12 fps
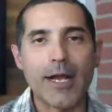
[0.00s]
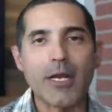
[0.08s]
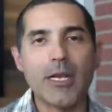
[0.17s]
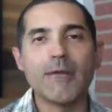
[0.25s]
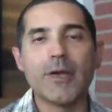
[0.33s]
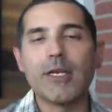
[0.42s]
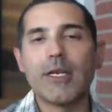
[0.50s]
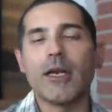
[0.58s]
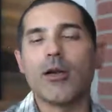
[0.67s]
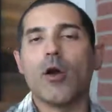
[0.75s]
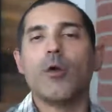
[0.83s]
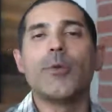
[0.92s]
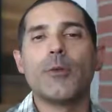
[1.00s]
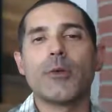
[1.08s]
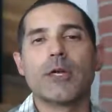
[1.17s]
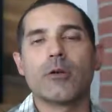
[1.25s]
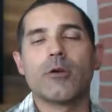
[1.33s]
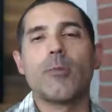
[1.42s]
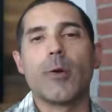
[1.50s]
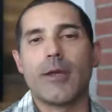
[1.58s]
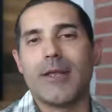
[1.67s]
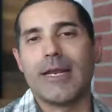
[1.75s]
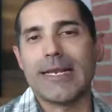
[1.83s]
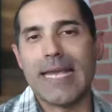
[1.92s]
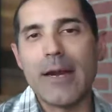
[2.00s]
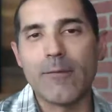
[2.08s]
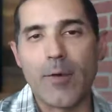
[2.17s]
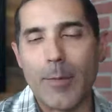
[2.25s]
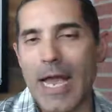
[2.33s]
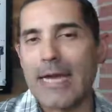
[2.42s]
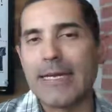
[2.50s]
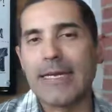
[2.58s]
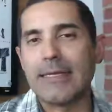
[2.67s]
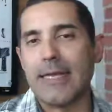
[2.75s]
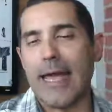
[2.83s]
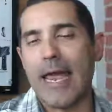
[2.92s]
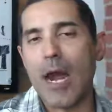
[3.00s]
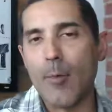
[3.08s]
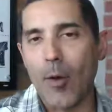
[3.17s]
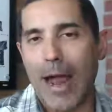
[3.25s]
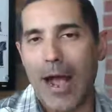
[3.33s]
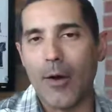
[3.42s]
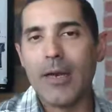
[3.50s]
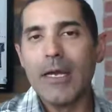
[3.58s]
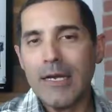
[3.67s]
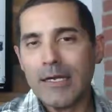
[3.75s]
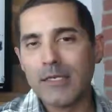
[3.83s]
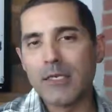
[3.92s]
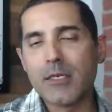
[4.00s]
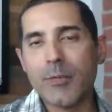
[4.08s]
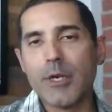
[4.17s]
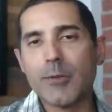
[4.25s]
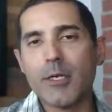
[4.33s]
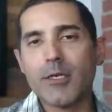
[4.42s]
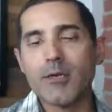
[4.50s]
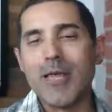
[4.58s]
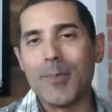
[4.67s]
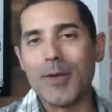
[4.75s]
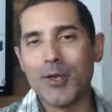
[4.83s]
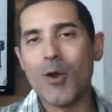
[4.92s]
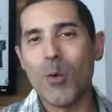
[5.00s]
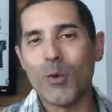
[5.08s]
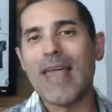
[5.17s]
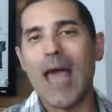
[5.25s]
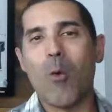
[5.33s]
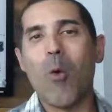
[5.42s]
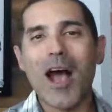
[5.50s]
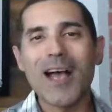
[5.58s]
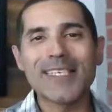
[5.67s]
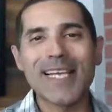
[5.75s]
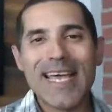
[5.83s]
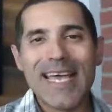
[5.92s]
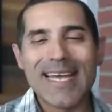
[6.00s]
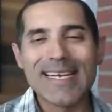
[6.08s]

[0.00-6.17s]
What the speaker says: I couldn't even get it open with the crowbar that it came from. I had to get the hammer out just to be able to do that. But you know what that was?